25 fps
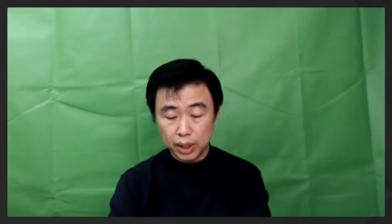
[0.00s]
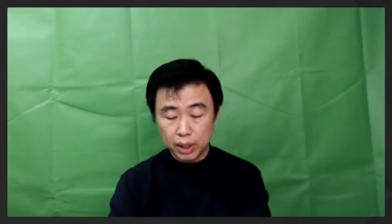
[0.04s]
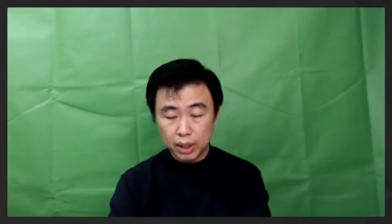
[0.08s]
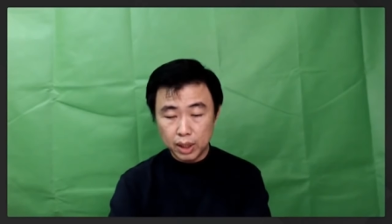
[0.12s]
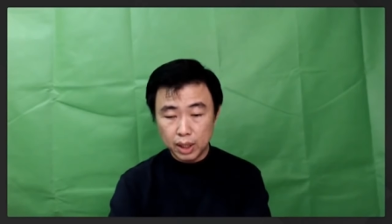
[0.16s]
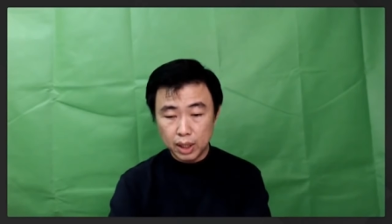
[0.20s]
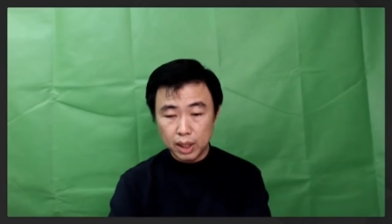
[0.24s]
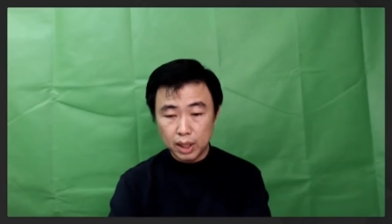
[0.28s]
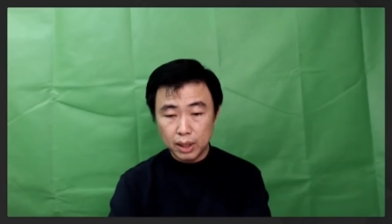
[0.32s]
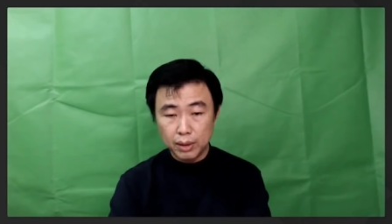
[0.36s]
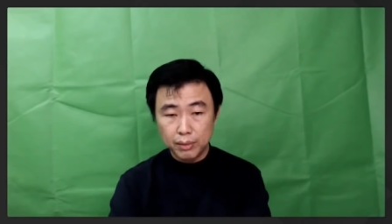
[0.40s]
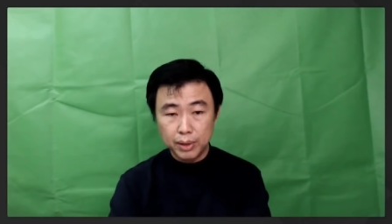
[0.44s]

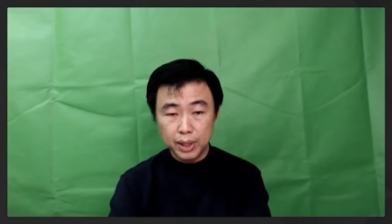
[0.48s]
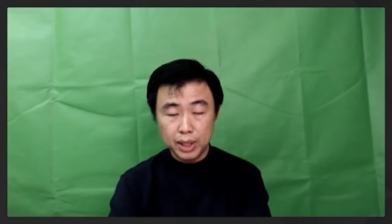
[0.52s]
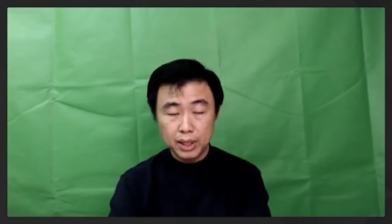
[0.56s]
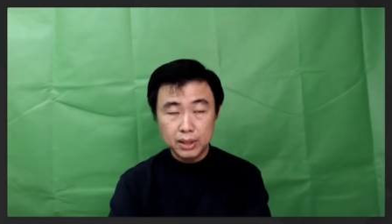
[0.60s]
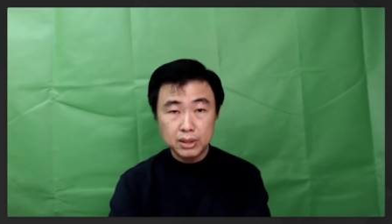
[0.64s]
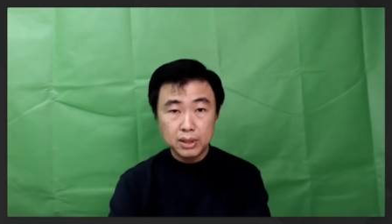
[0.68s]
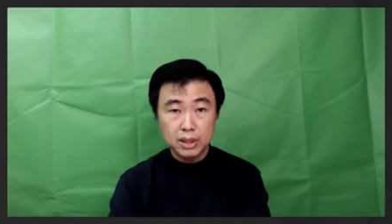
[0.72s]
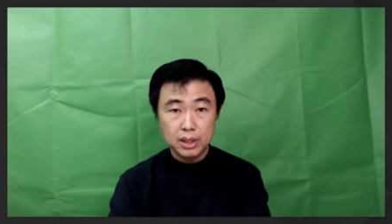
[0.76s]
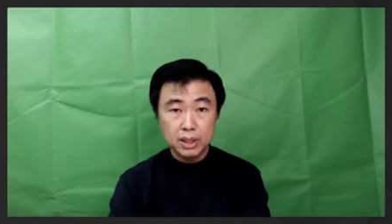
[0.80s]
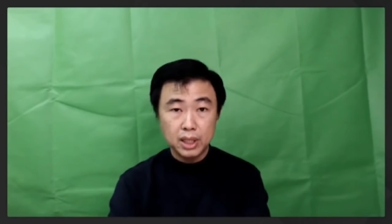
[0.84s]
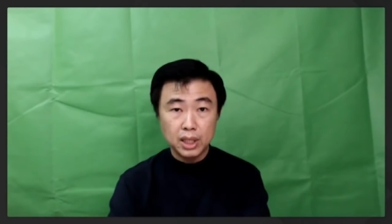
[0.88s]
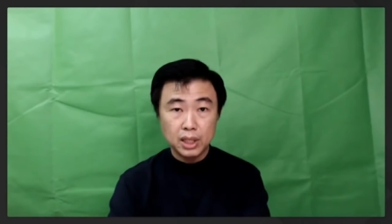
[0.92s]
Um, here's
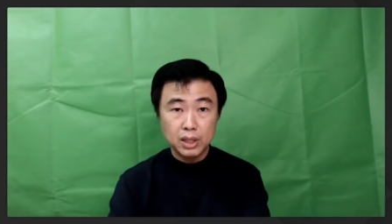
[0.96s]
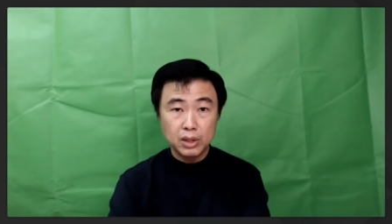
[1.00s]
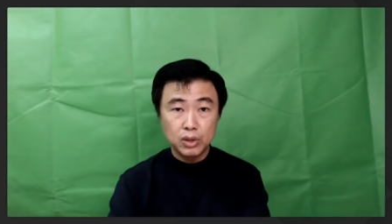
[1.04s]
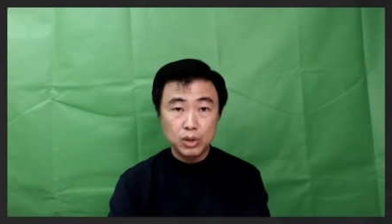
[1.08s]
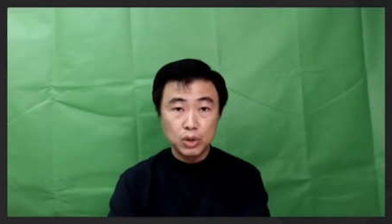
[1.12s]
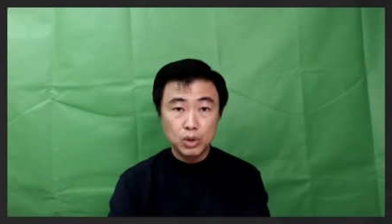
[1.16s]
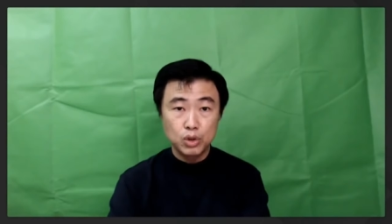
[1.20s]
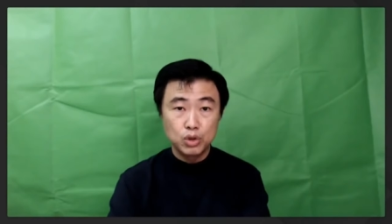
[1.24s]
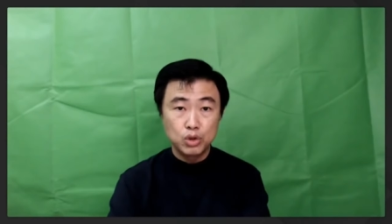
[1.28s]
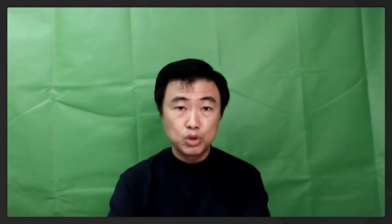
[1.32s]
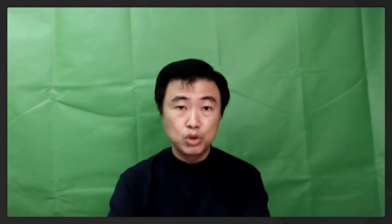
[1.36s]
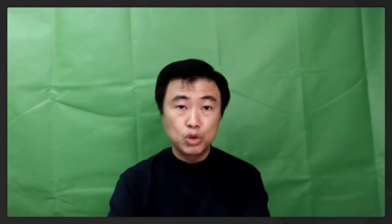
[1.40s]
the thing, you know,
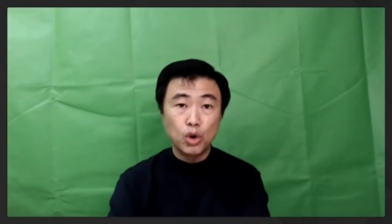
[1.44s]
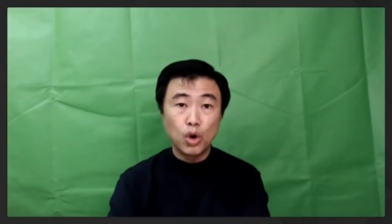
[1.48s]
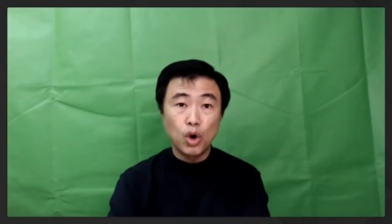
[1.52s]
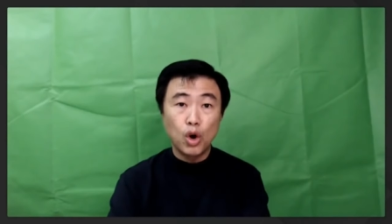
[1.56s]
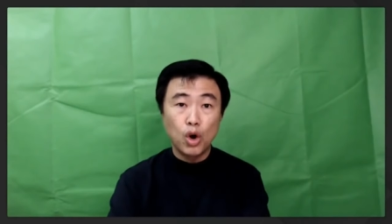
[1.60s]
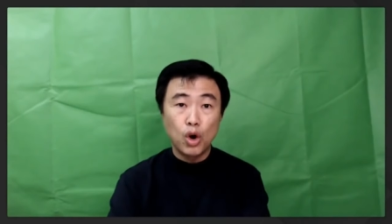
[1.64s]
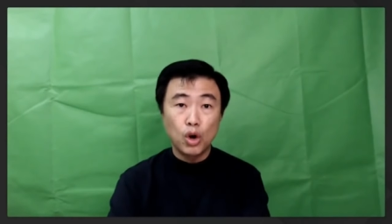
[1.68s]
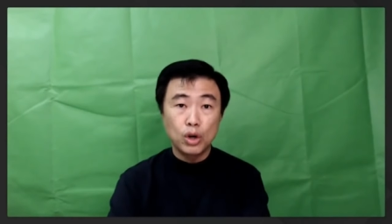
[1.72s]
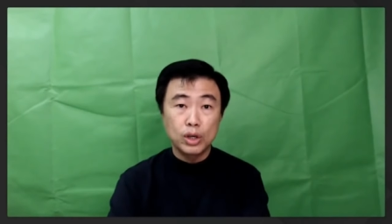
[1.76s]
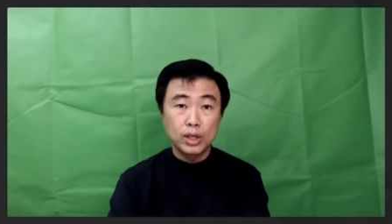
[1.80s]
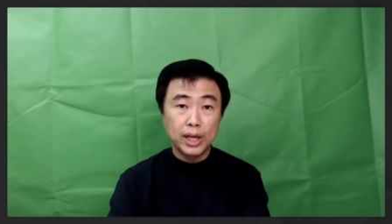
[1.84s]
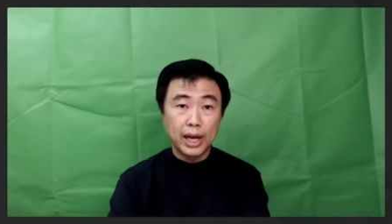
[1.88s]
draw
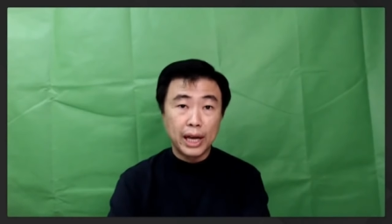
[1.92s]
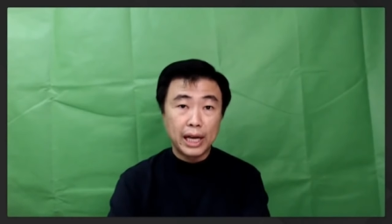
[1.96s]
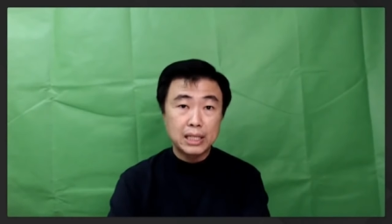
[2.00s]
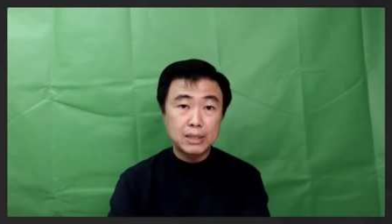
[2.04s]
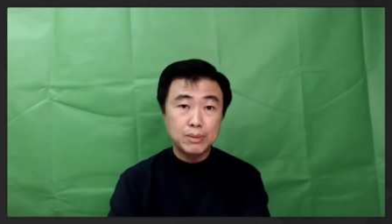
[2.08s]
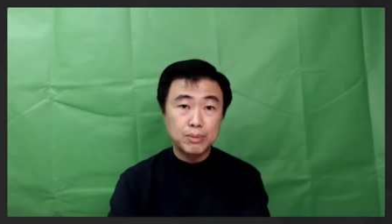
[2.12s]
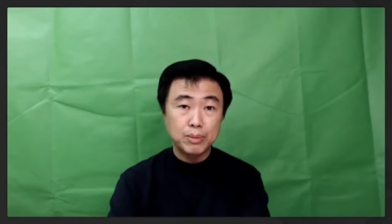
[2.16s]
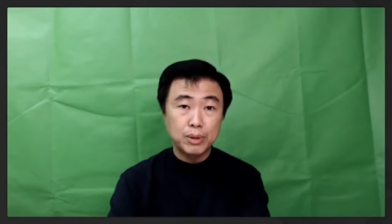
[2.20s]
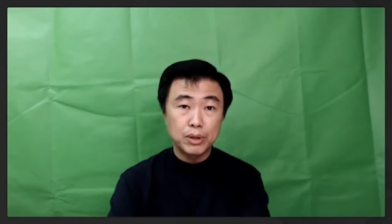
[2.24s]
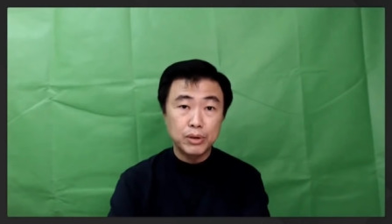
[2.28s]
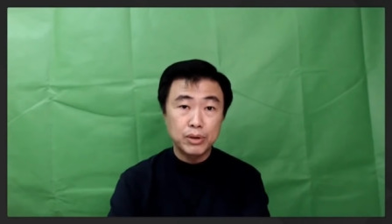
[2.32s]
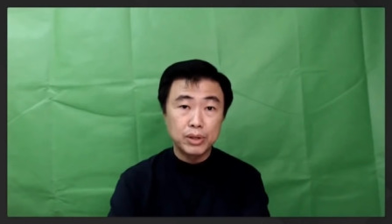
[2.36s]
on the
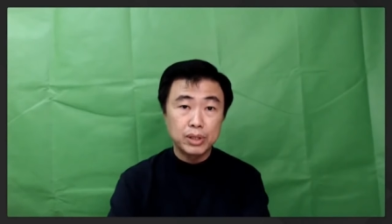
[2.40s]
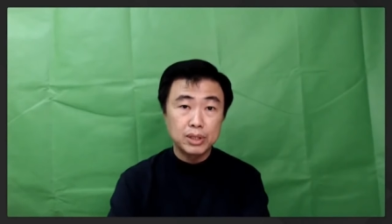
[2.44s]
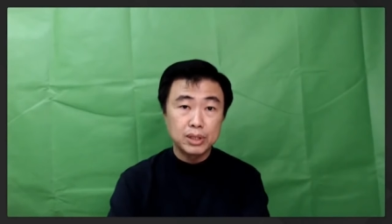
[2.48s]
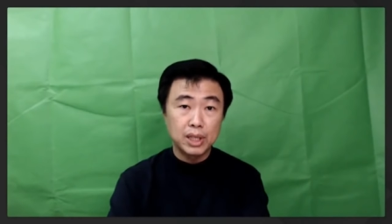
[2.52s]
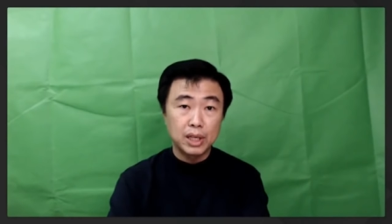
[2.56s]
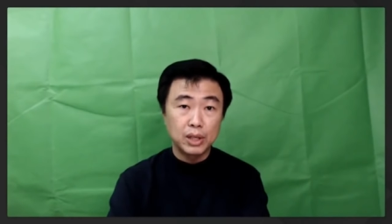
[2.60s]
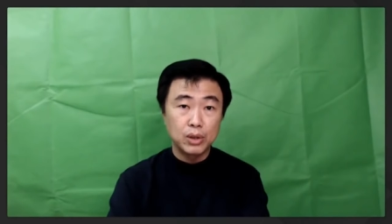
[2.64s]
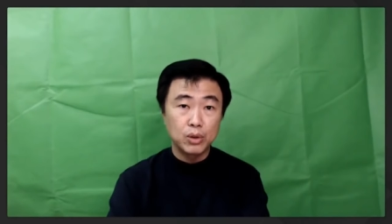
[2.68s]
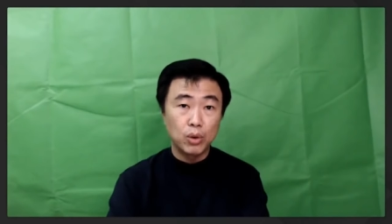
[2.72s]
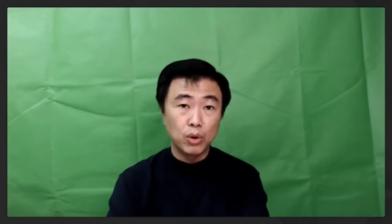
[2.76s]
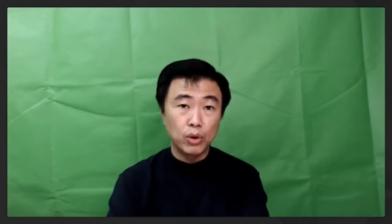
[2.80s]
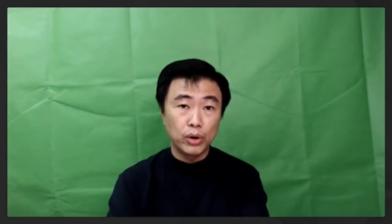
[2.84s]
experience that
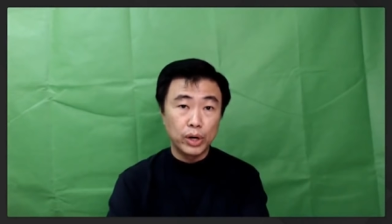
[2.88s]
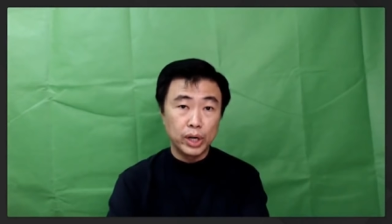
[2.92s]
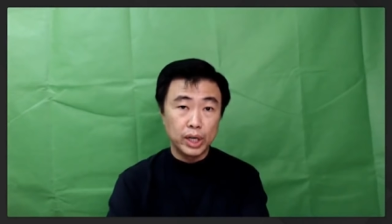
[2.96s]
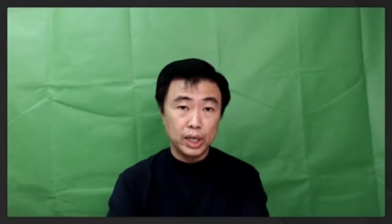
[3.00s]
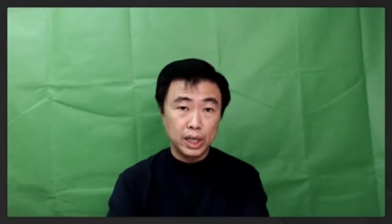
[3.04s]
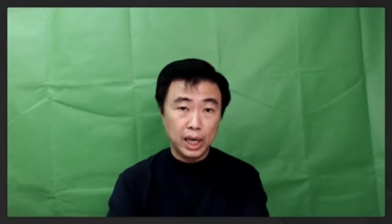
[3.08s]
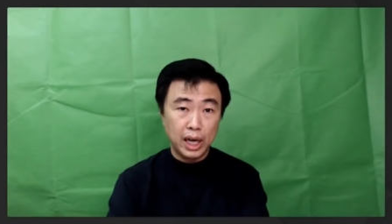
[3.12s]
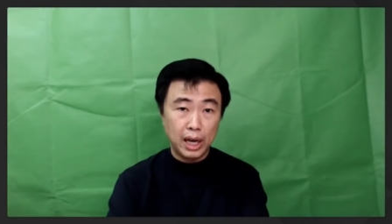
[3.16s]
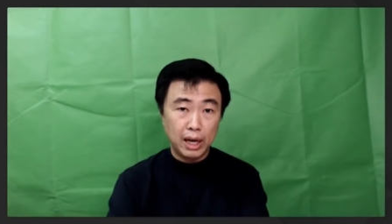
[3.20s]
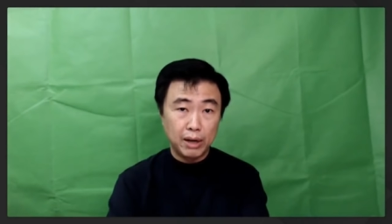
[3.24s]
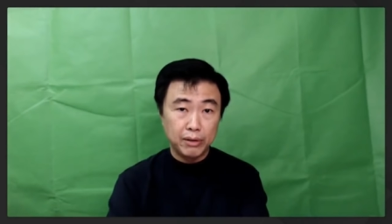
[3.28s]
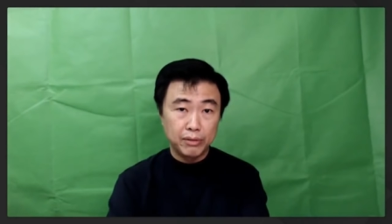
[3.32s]
you already
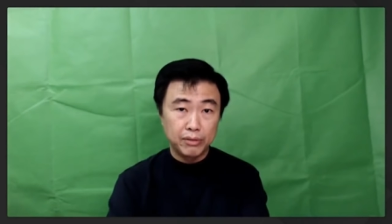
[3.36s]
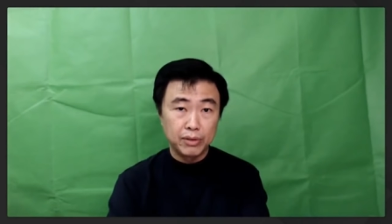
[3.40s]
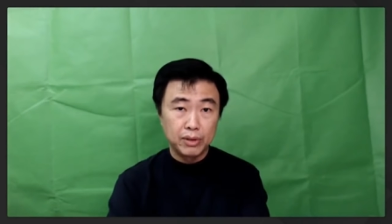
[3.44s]
have.